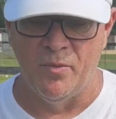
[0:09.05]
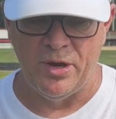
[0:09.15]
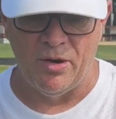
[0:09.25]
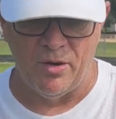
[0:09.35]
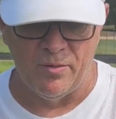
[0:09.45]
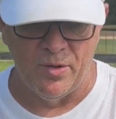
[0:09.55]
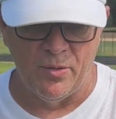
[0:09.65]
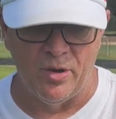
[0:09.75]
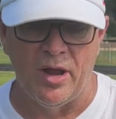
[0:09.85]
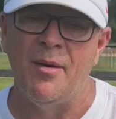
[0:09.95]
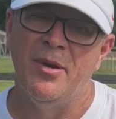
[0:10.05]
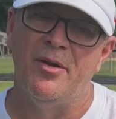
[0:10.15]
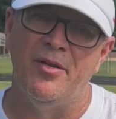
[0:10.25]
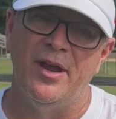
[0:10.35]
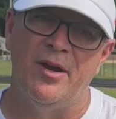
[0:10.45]
we're a lot
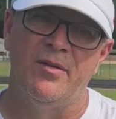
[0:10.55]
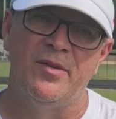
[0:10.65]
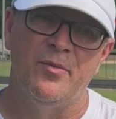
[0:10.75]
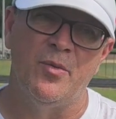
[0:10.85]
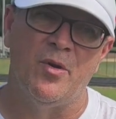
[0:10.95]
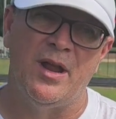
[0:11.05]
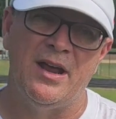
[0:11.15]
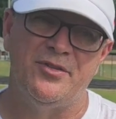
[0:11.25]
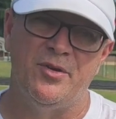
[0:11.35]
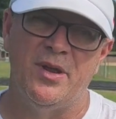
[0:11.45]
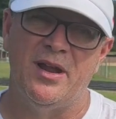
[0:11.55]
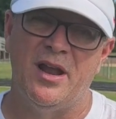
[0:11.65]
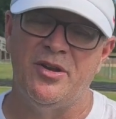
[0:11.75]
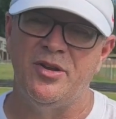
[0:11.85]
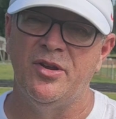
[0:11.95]
better there than we were last year. We had a
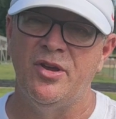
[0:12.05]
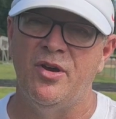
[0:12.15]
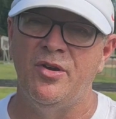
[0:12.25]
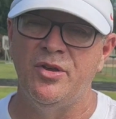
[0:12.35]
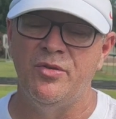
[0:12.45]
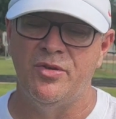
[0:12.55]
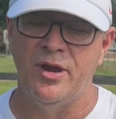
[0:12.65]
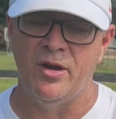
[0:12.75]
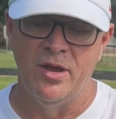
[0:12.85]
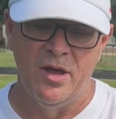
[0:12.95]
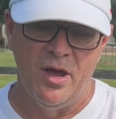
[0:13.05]
lot of youth there.